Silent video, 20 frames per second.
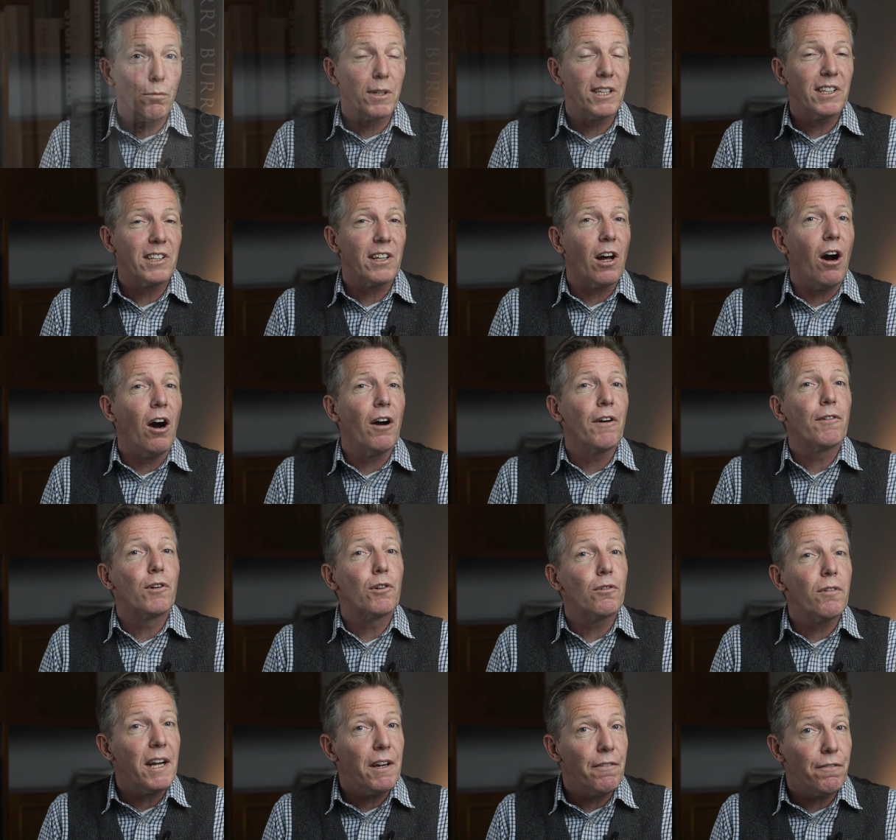what is at the heart of
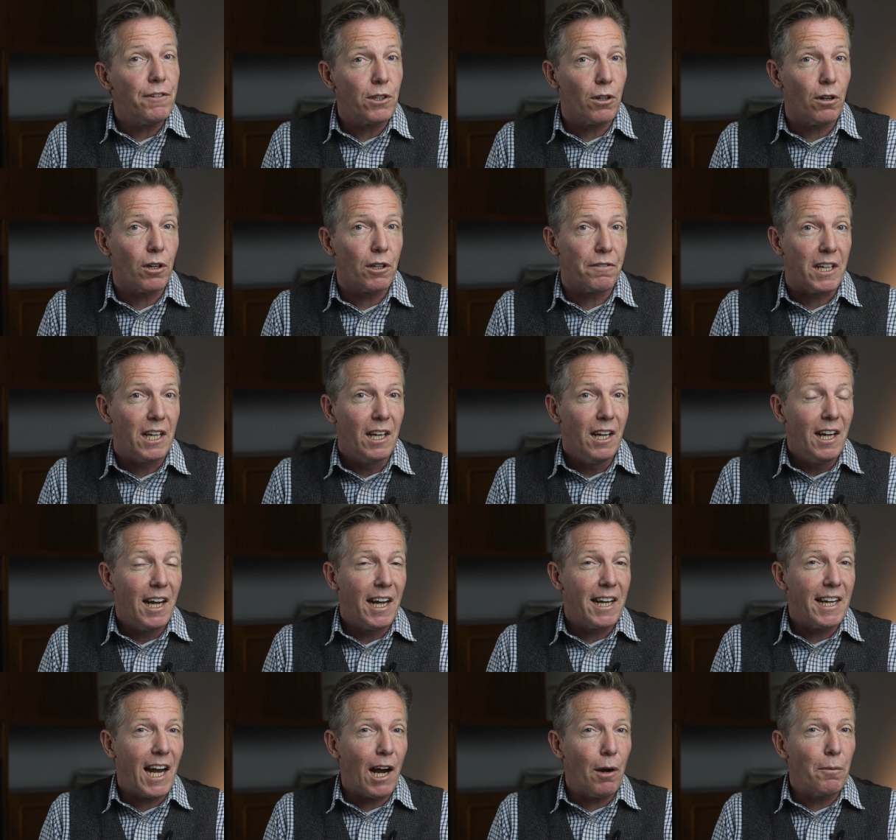great photography
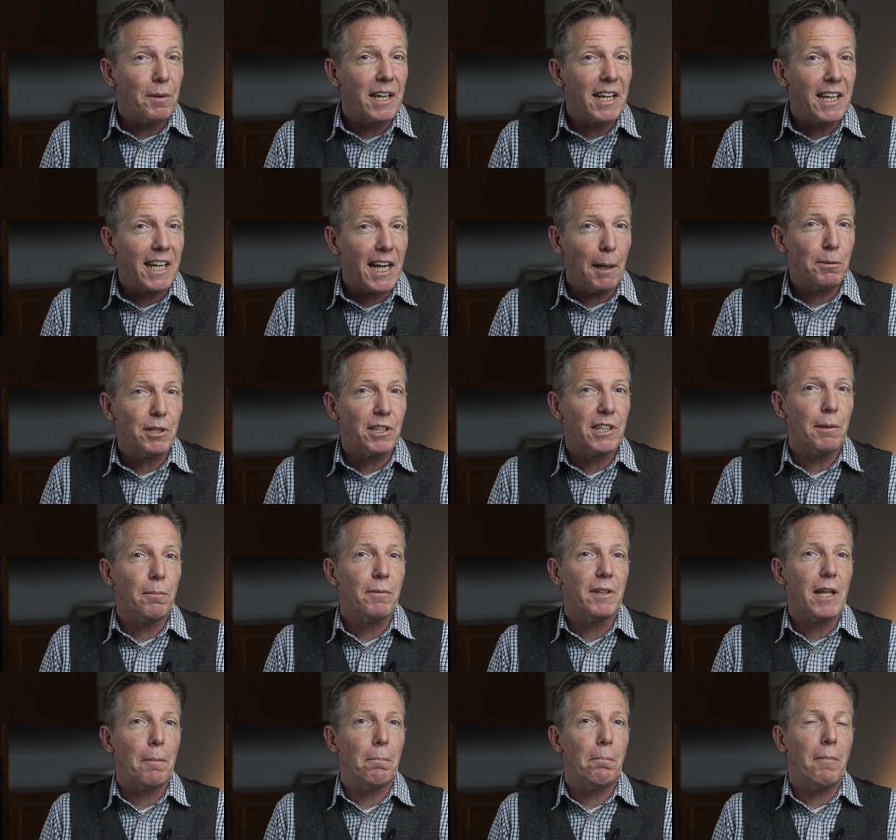and how we can capture some
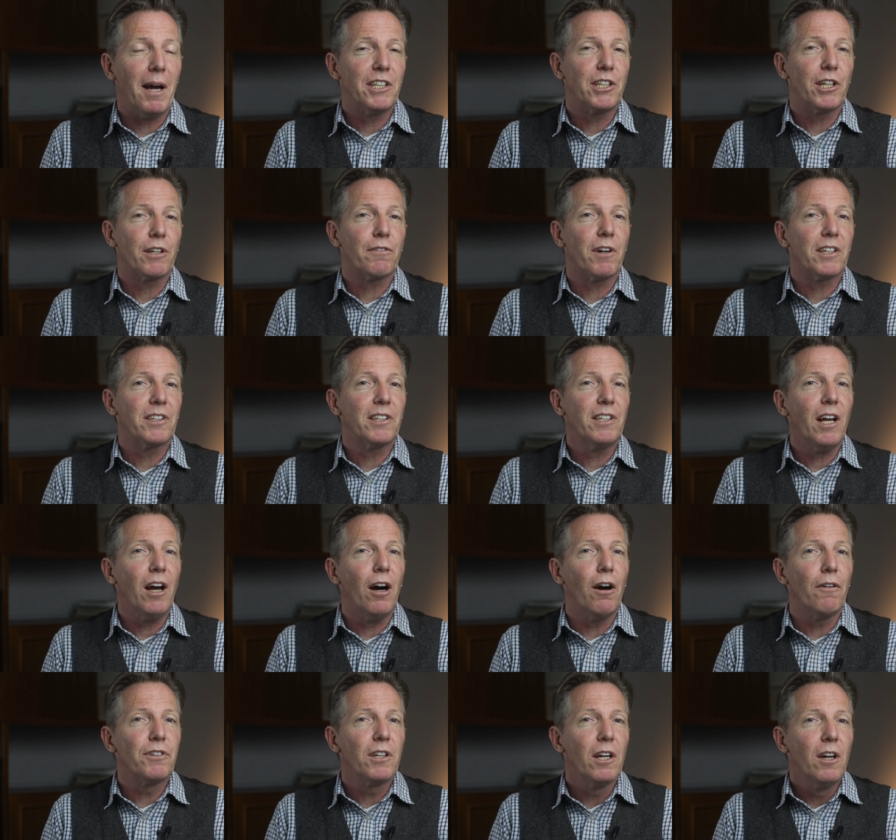of that magic for
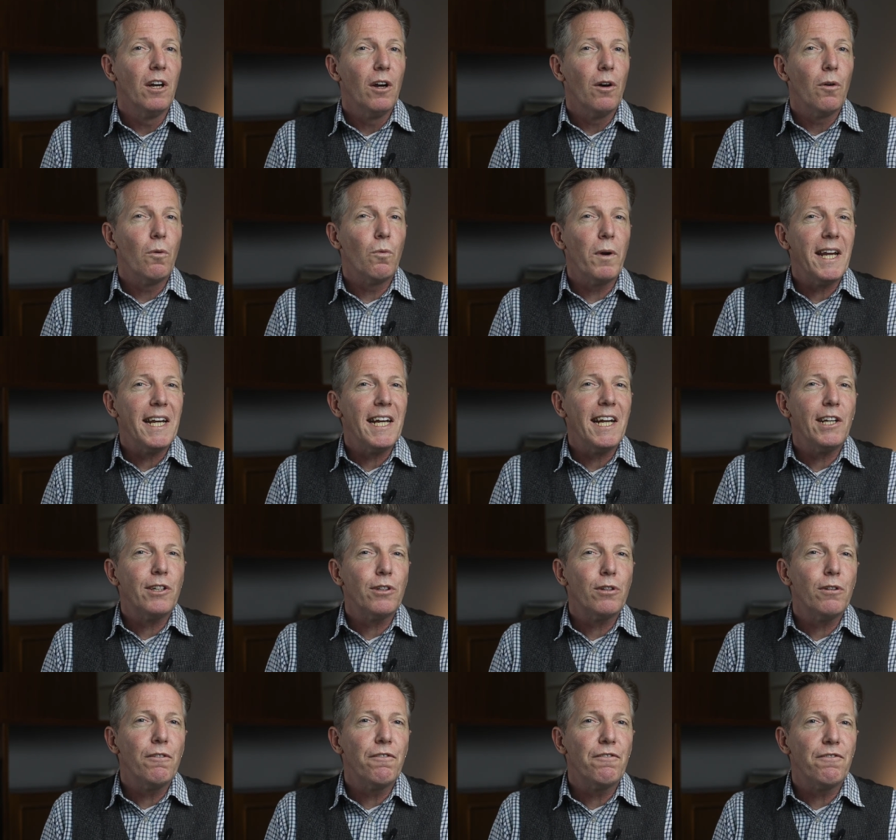ourselves, we need
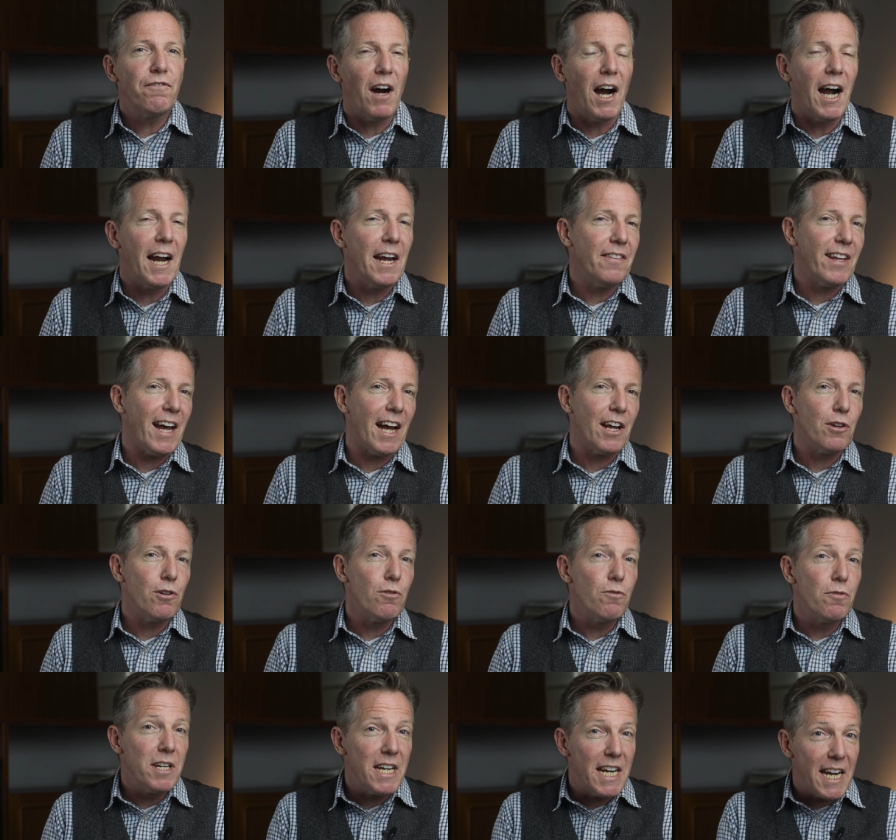to find that
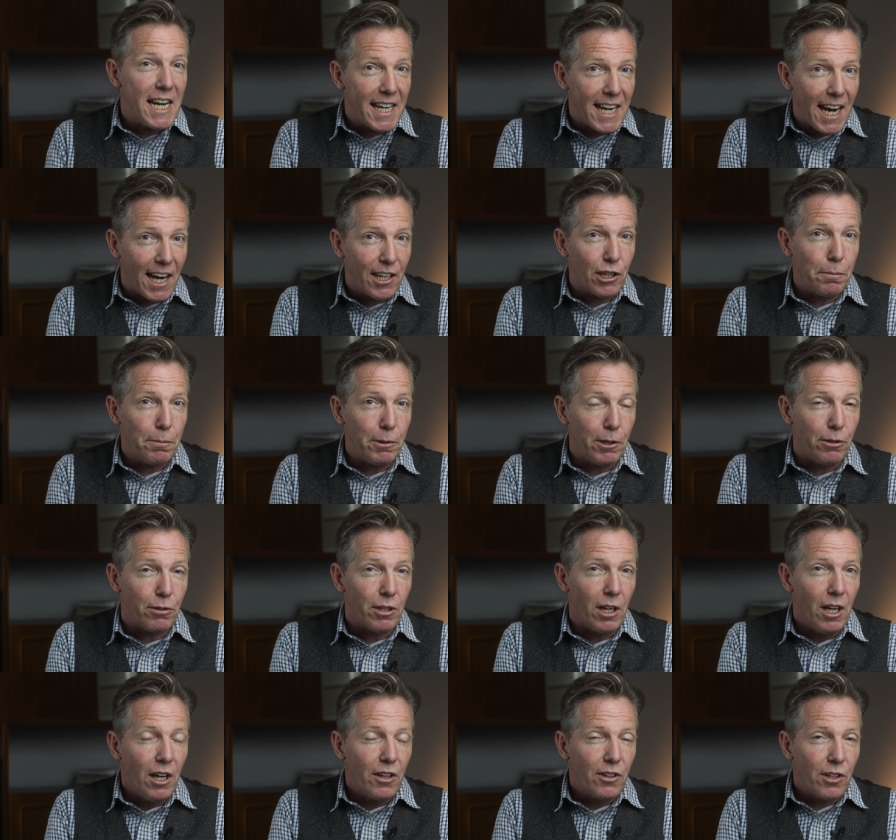unique
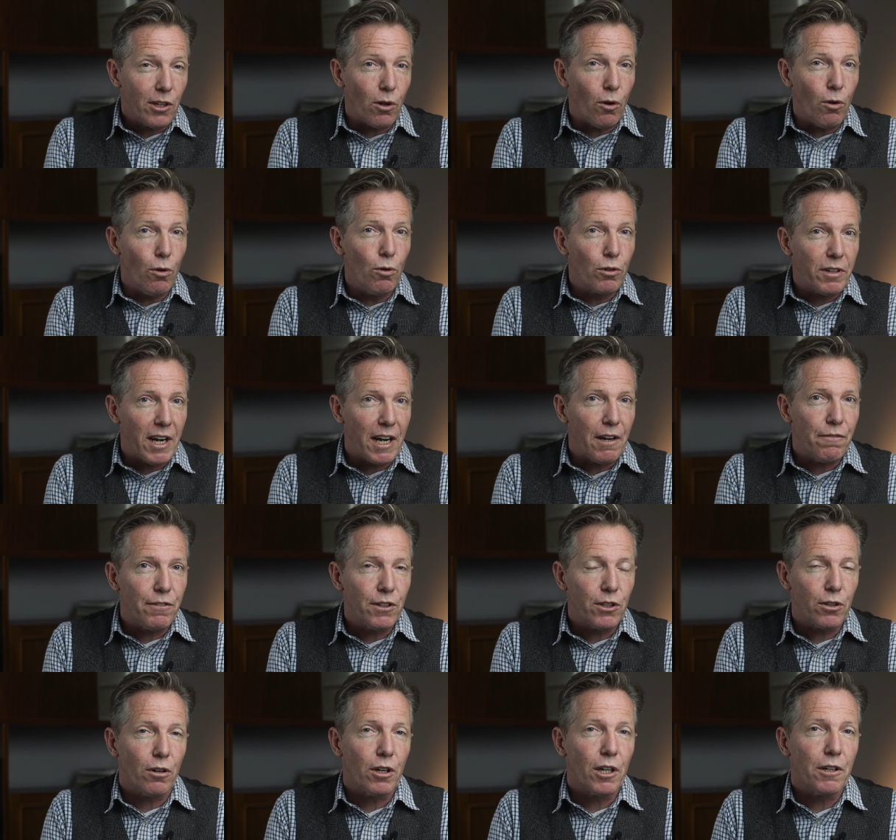attribute that all great
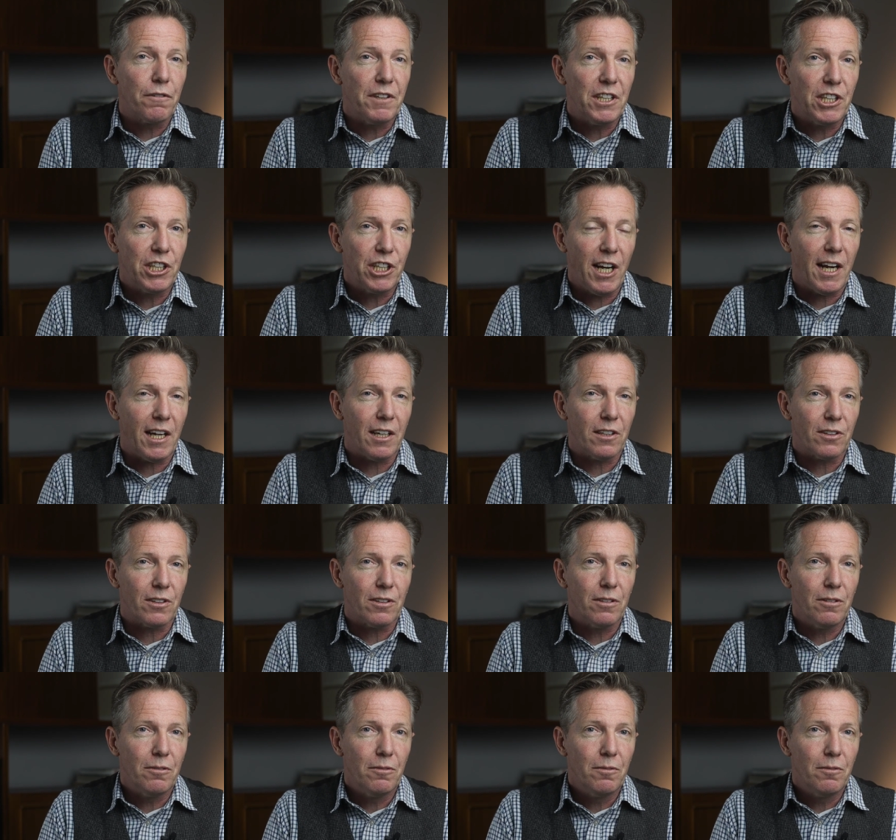photography shares.